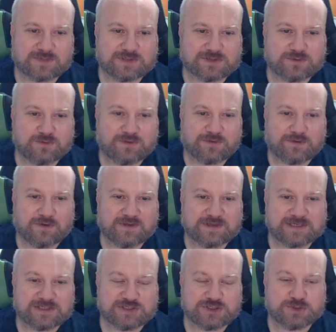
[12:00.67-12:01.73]
school of thought that
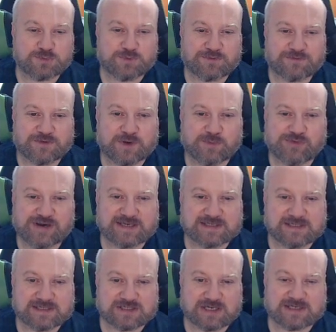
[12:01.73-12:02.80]
says you should prefer brace
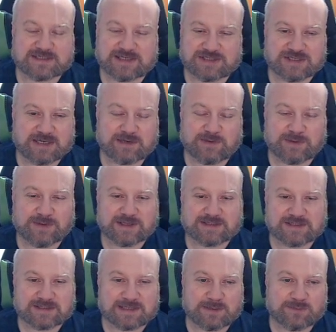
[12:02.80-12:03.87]
initialization anyway, but
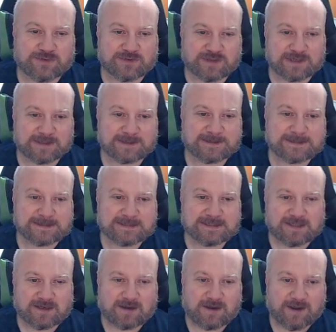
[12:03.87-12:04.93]
that's a separate thing.
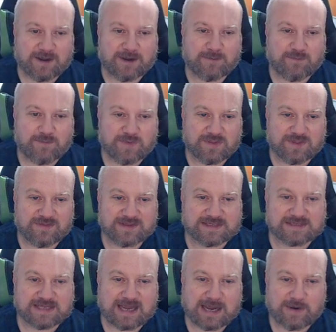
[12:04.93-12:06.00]
And then this
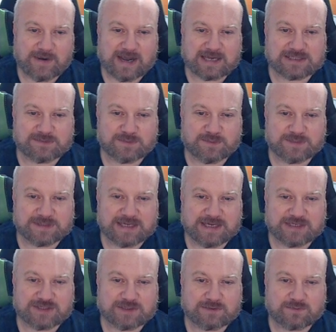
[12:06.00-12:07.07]
is the Highway Hash
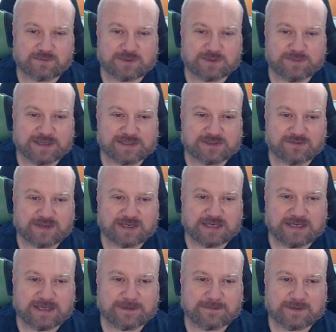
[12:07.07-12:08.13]
implementation, which is based on the
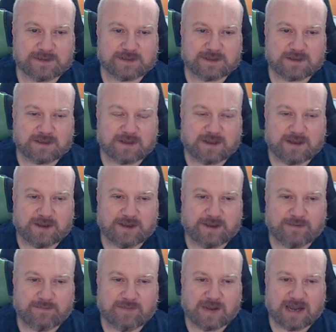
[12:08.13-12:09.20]
key,
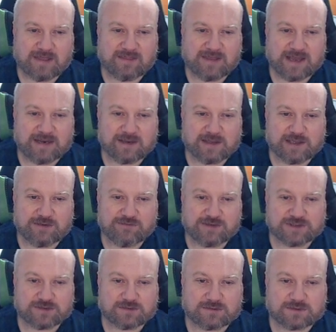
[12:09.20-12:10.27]
and then the
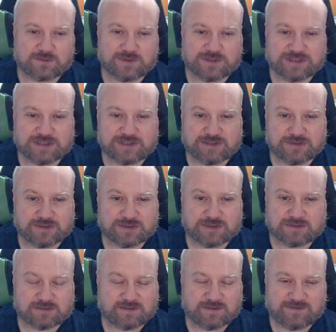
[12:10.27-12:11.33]
result, which is
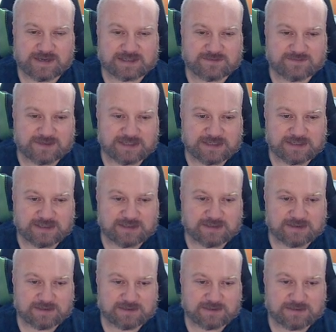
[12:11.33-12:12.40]
just effectively
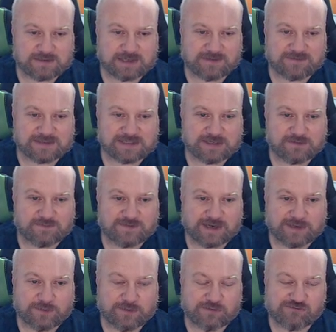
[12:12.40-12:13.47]
either single
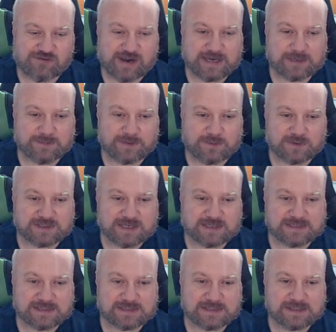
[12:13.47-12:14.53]
value on an array, depending on what
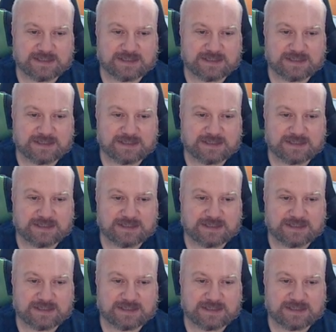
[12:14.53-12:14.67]
size it is.